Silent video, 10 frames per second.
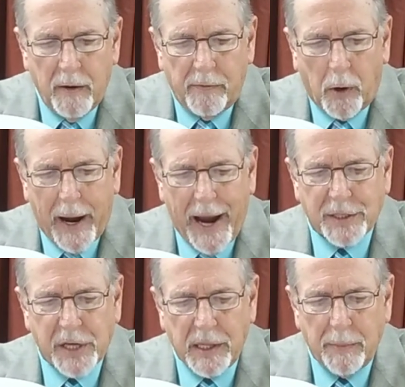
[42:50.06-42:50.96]
For
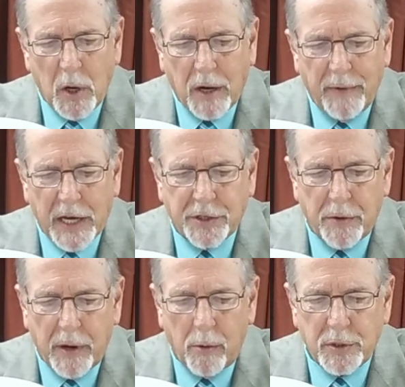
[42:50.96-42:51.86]
as in the book of Esther
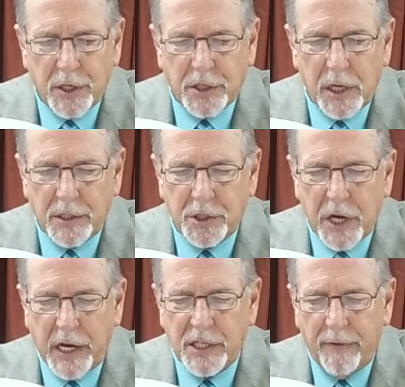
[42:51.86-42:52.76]
there was a sudden
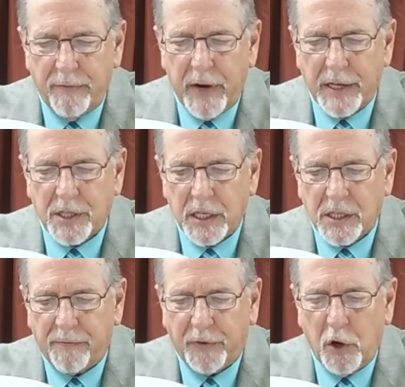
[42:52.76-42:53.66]
change of events, as
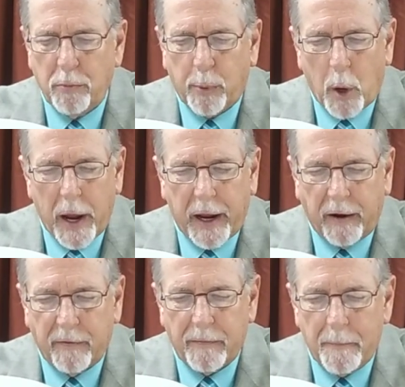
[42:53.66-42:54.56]
a few
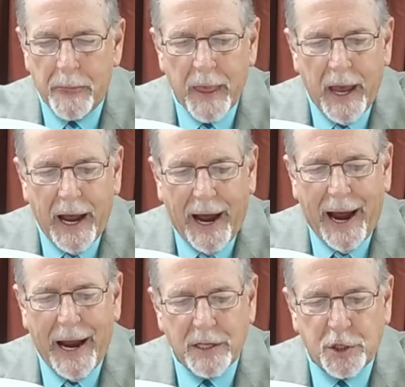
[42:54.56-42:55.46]
brave
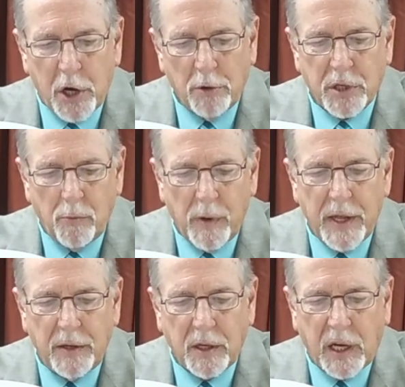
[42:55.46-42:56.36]
I had chosen
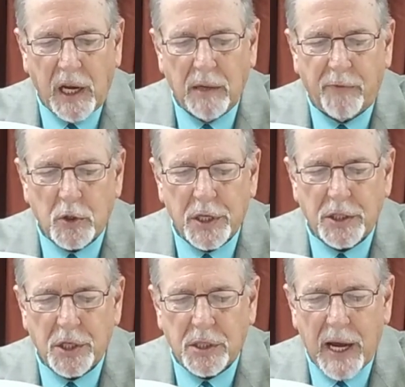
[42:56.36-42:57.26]
within the kingdom for
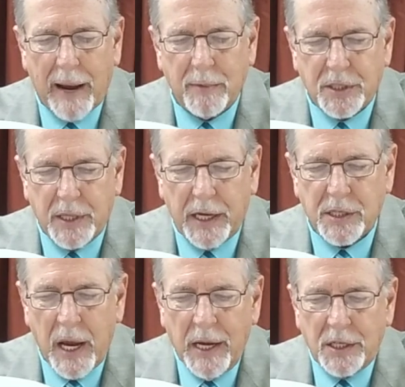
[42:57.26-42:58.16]
such a time as
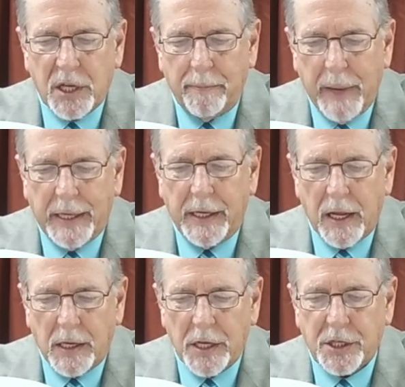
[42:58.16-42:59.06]
this, submitted
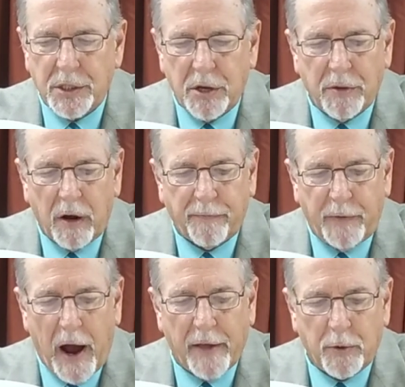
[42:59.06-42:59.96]
and listened to their
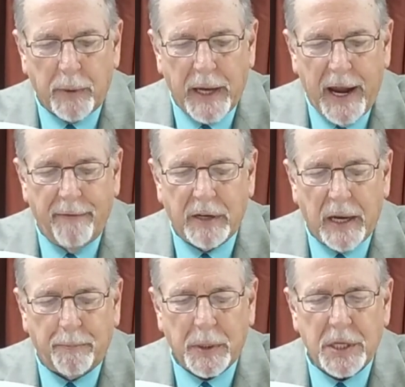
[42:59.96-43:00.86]
Father in heaven
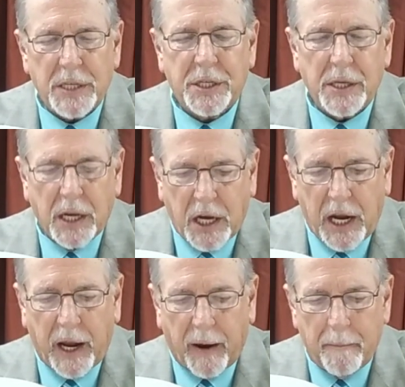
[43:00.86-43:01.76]
and positioned the
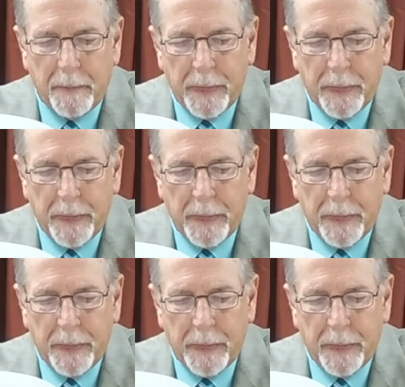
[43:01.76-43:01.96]
king.